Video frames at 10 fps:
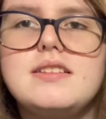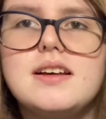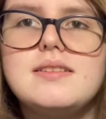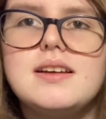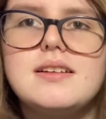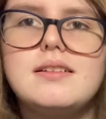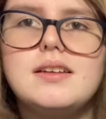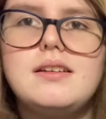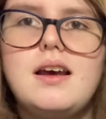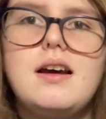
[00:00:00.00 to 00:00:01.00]
down, down, down,
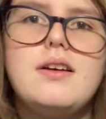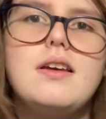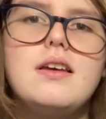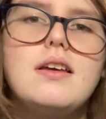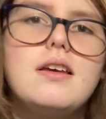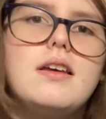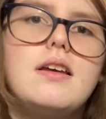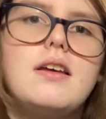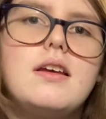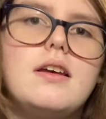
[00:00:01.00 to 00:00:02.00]
down, down,
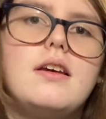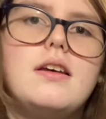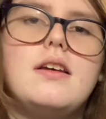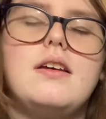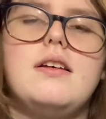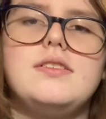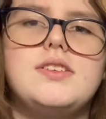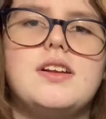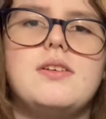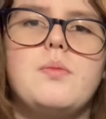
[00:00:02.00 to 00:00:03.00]

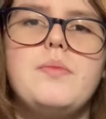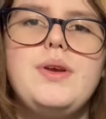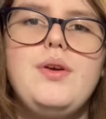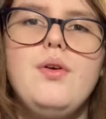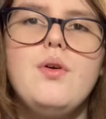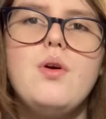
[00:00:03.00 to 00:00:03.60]
just kind of weird,